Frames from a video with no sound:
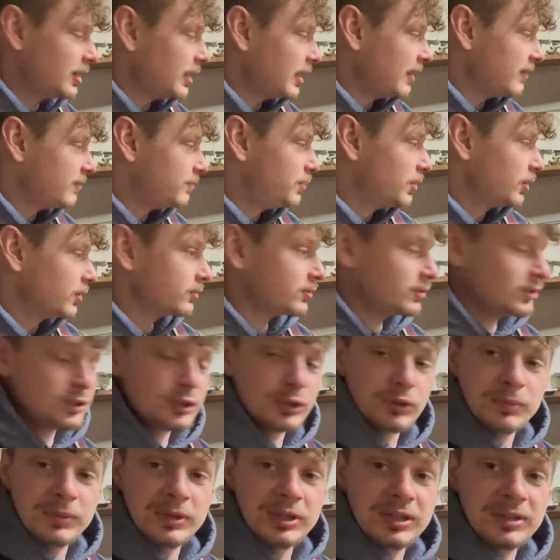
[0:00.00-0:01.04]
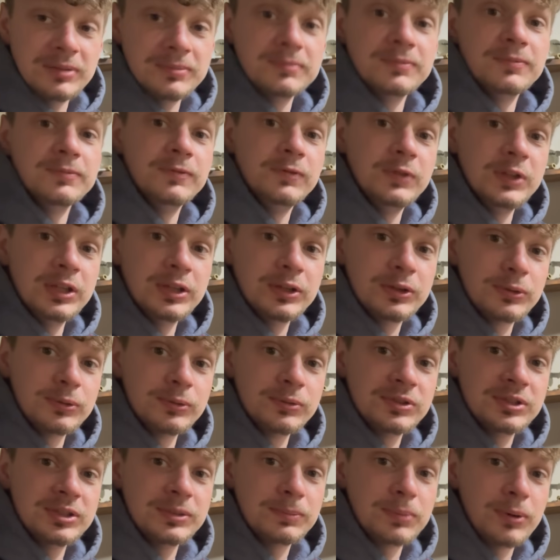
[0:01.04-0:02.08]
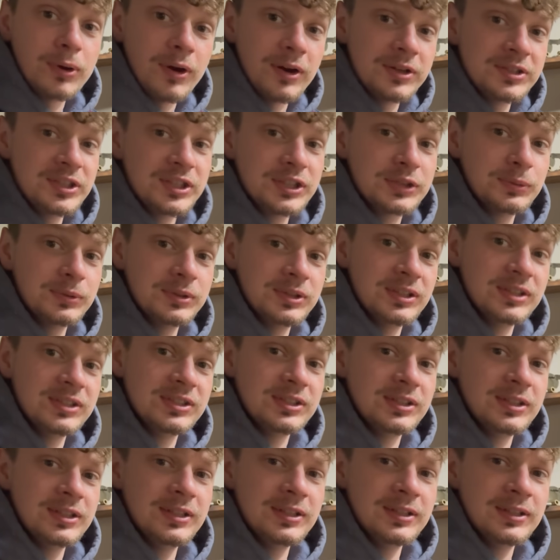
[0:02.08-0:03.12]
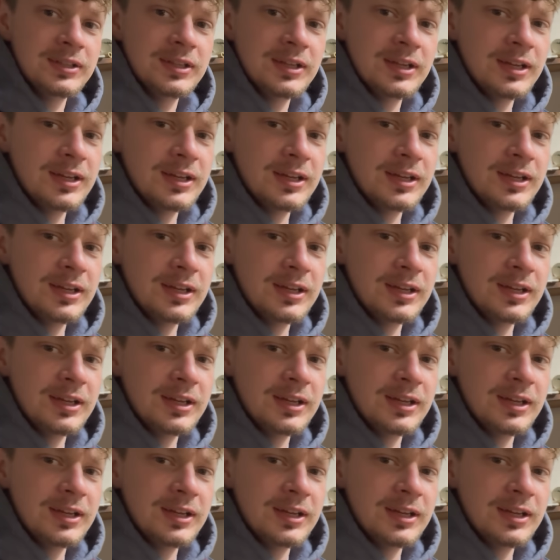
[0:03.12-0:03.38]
I've built so many vehicles and projects with this thing.